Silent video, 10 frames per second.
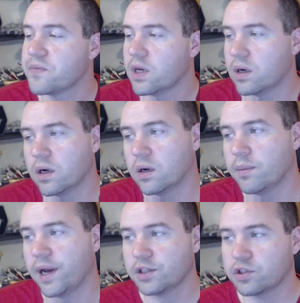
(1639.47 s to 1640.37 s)

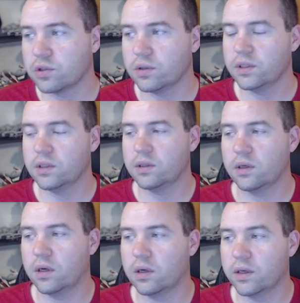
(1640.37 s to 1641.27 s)
actually
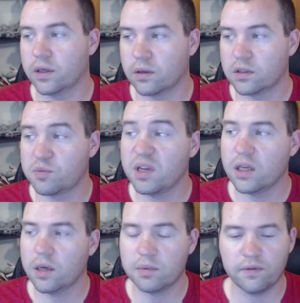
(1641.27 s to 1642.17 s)
in
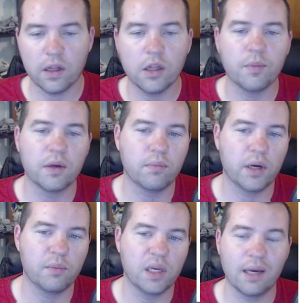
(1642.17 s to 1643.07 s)
speeding up development by
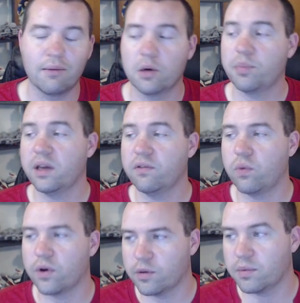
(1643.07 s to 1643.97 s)
being able to pay
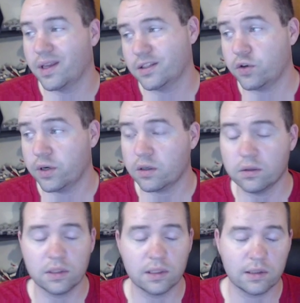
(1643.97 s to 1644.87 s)
for them, and that's
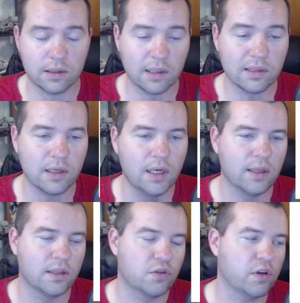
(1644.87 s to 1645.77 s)
critical to success.
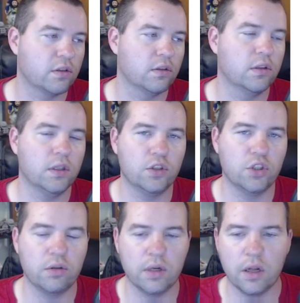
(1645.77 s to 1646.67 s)
It's critical to
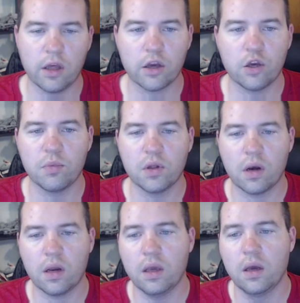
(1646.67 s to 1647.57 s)
generating a
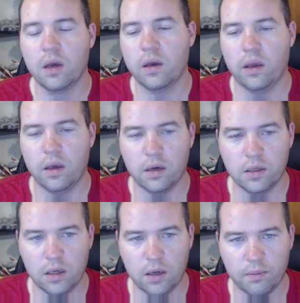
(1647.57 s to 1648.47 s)
community, and
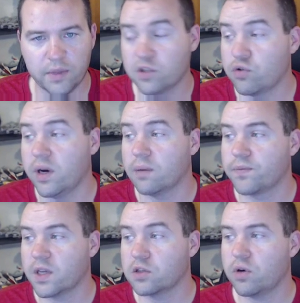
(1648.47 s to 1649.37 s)
that's great.
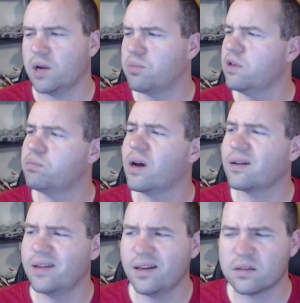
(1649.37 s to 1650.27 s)
That's great. I believe
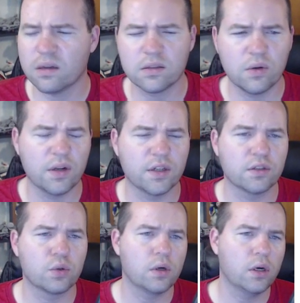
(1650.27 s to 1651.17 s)
BlockNet is also on
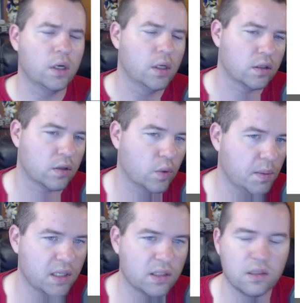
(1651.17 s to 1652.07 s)
Azure, so we
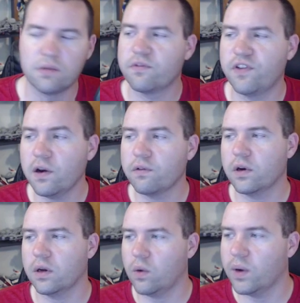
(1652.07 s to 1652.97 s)
may see some very,
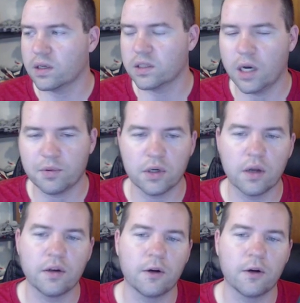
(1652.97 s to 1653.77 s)
very quick adoption on here.